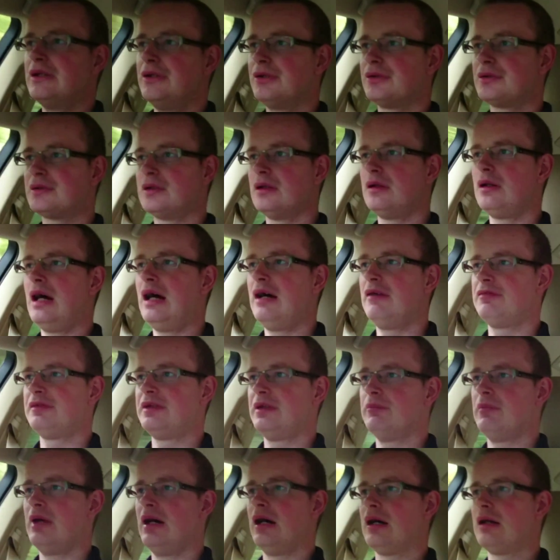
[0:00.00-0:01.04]
You still have
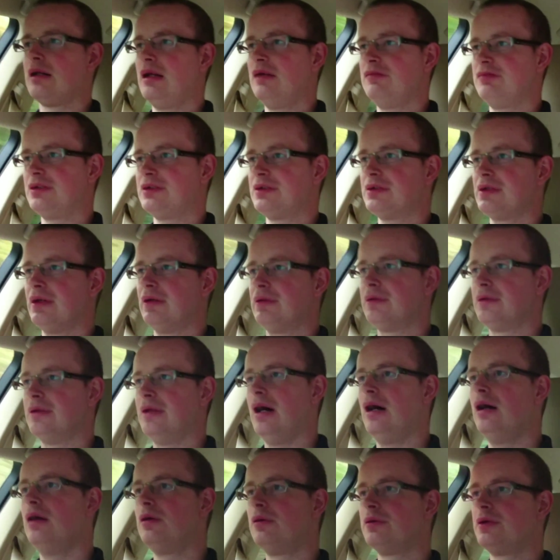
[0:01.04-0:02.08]
the Mark
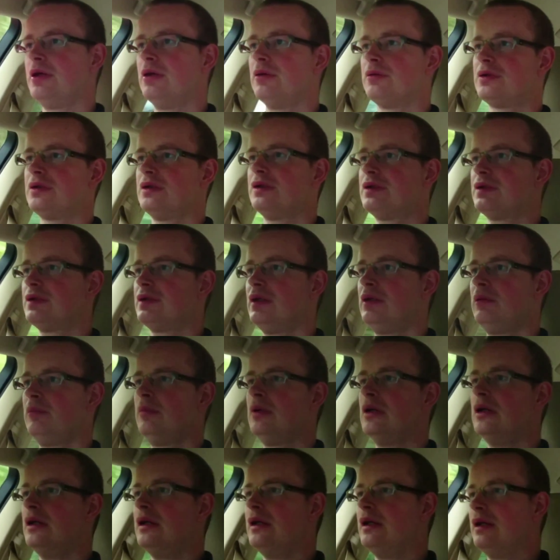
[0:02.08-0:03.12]
Levinson audio
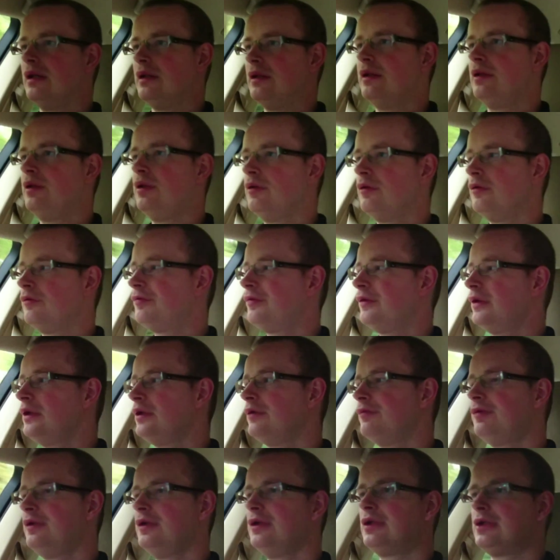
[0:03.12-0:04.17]
system. The new
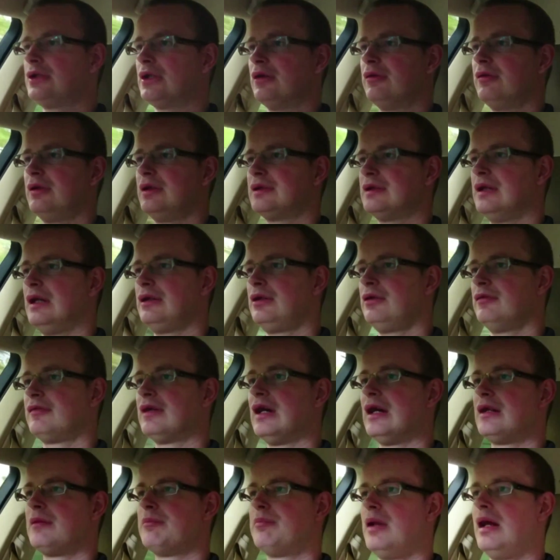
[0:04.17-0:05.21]
feature is that you've
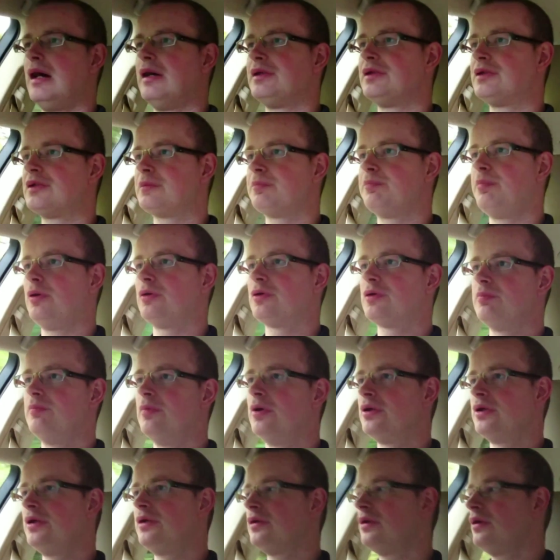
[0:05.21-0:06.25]
got a blind spot
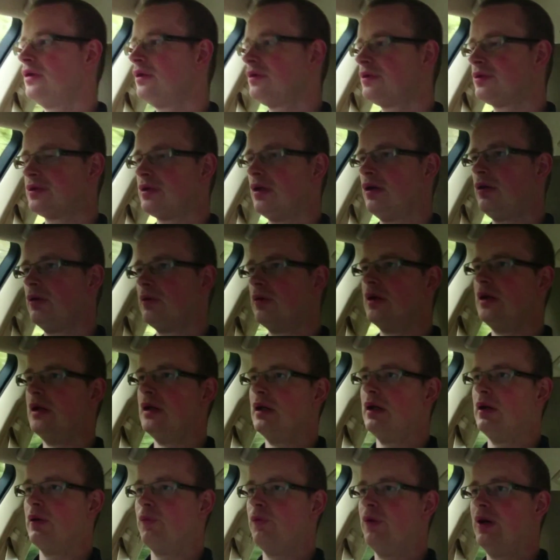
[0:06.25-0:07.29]
monitor, so
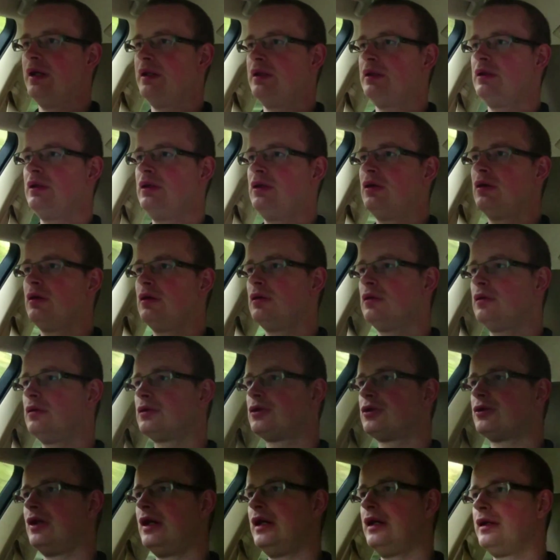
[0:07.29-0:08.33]
when you're
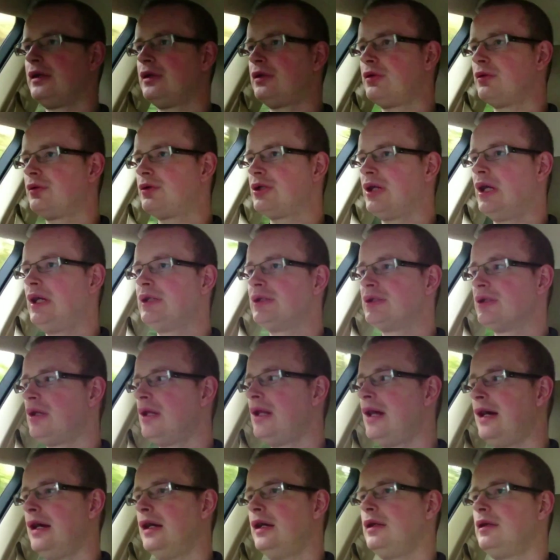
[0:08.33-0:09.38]
trying to change a
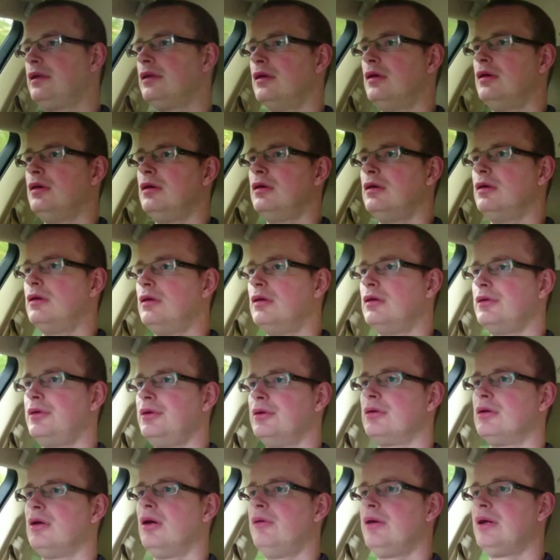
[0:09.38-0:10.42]
lane or
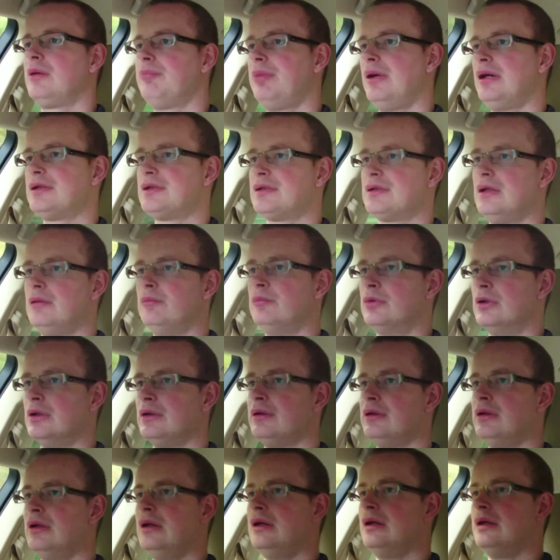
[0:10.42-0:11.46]
you're going past
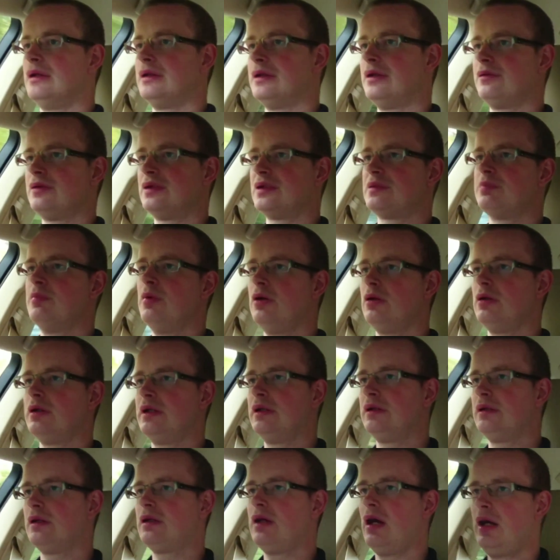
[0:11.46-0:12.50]
someone, there's a small
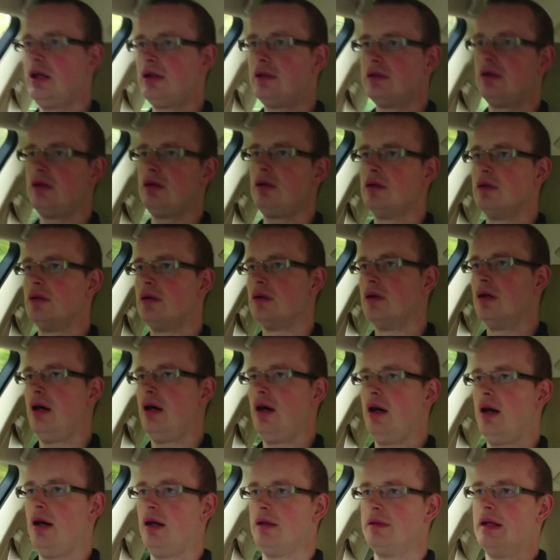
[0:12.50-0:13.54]
indicator
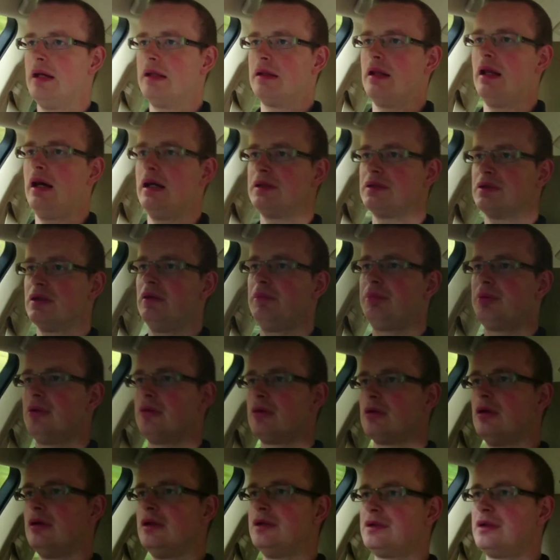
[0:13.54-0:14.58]
that lights up.
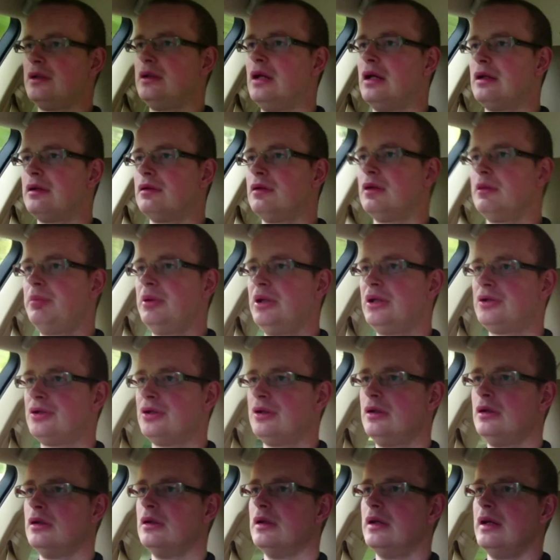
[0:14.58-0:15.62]
You're going to see that on the
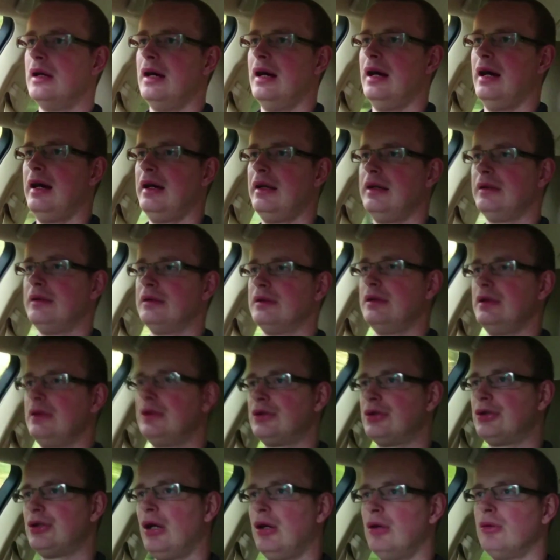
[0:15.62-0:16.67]
picture, and
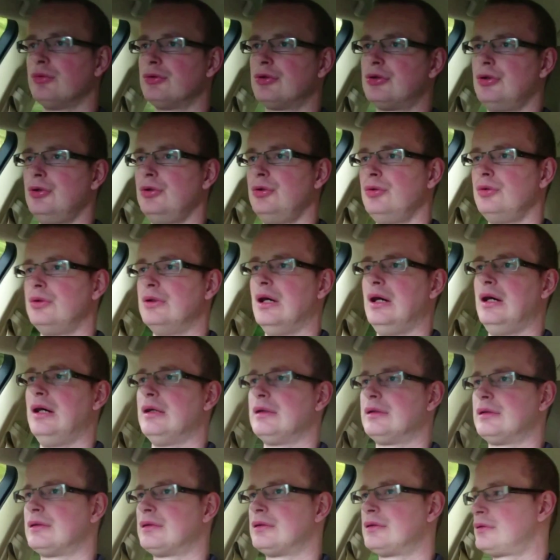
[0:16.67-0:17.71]
it shows you
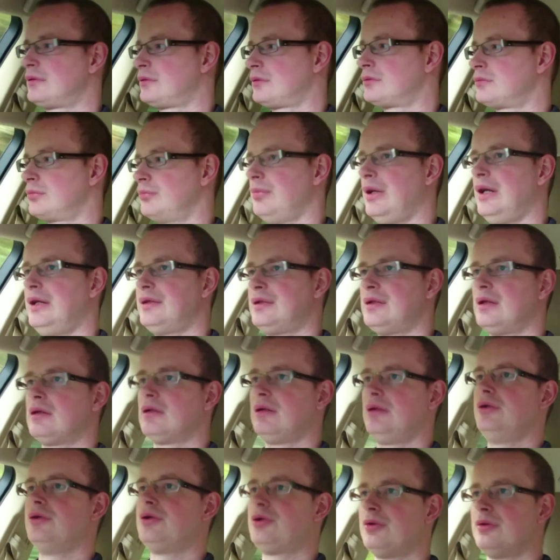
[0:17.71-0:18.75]
that
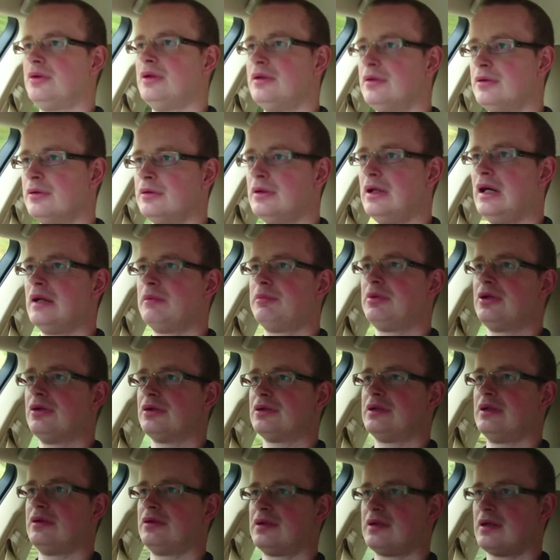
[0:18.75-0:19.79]
basically you shouldn't do that
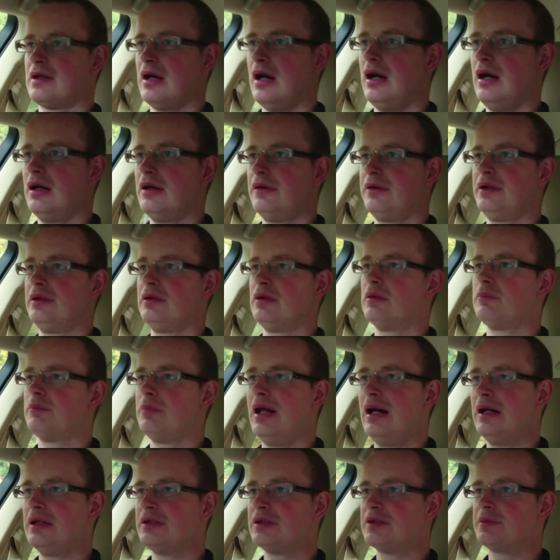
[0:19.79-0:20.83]
because there's a car in your
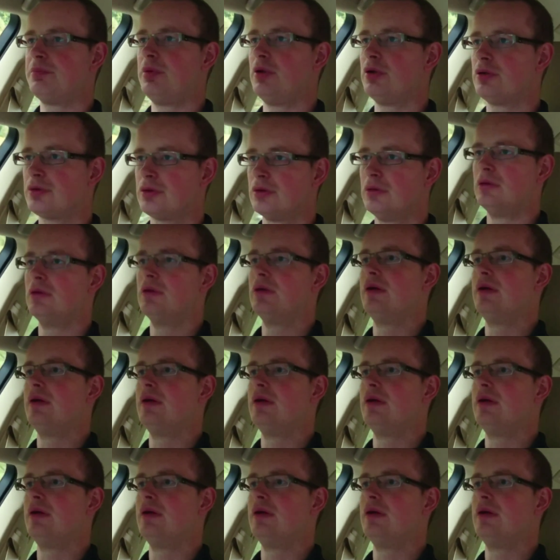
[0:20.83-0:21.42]
blind spot,